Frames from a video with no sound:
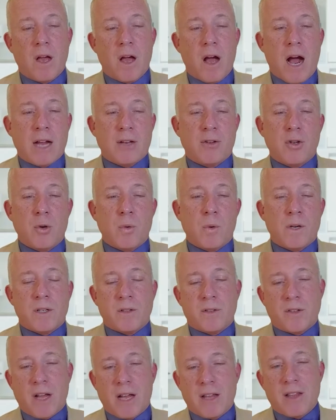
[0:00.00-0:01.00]
I do want to
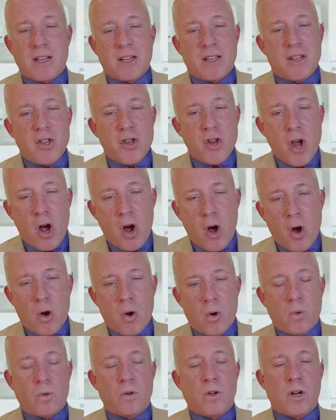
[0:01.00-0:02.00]
say that
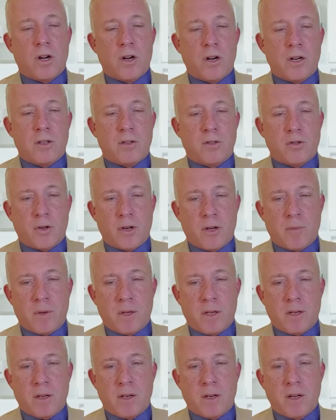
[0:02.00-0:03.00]
no current
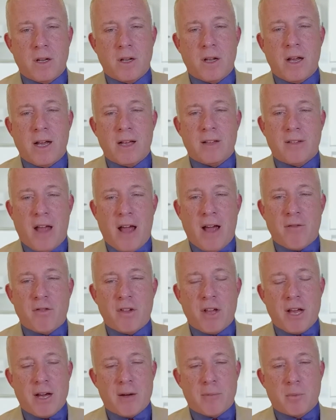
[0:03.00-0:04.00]
treatment is F
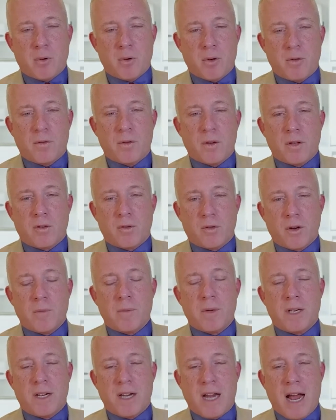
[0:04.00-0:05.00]
D A approved for the
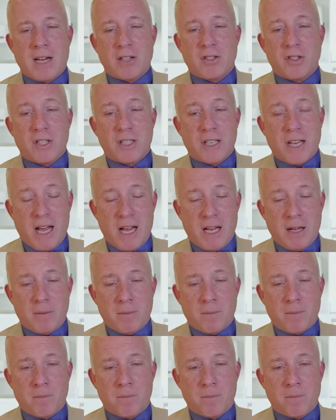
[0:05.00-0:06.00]
treatment of NASH today,
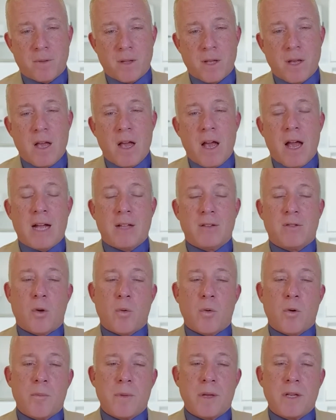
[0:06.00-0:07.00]
and so
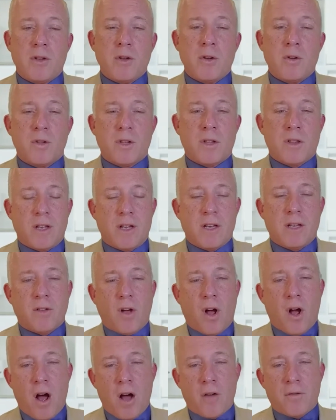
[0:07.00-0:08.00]
we'll be using these
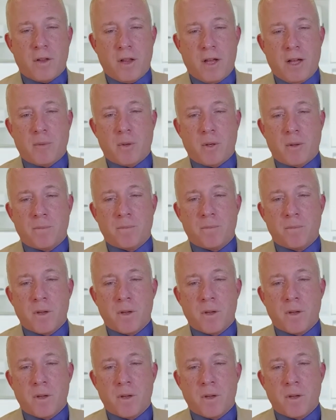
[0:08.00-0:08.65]
off-label.